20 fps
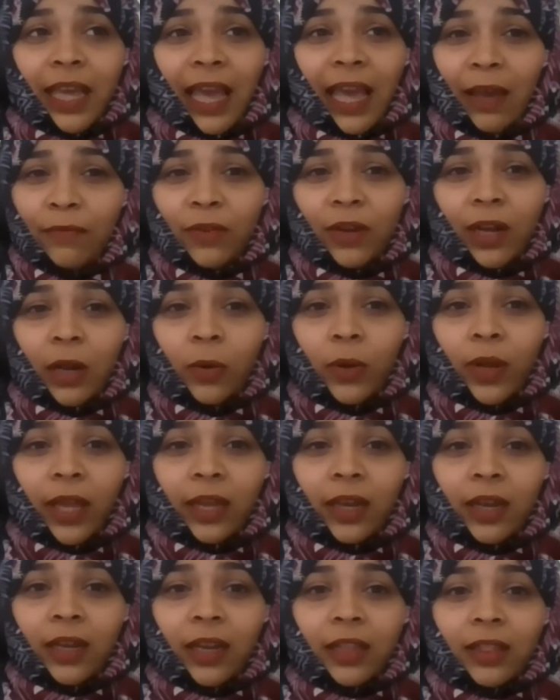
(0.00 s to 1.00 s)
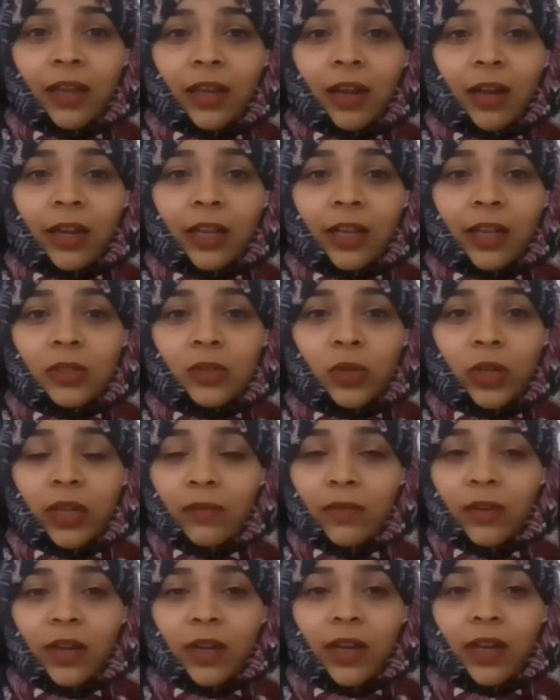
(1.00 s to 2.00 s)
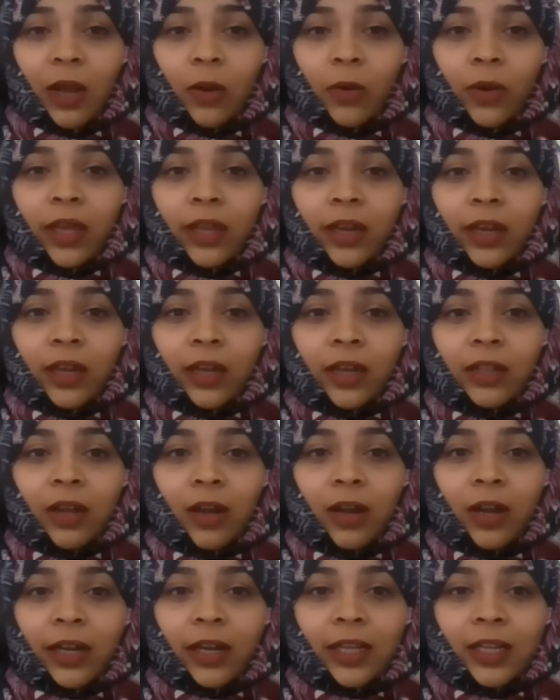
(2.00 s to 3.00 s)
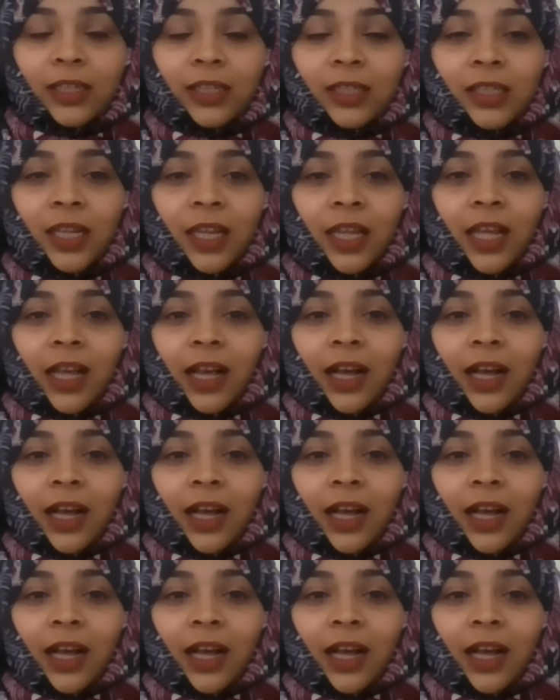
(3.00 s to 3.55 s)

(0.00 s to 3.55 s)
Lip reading: half an hour editing the article or even an hour editing the article,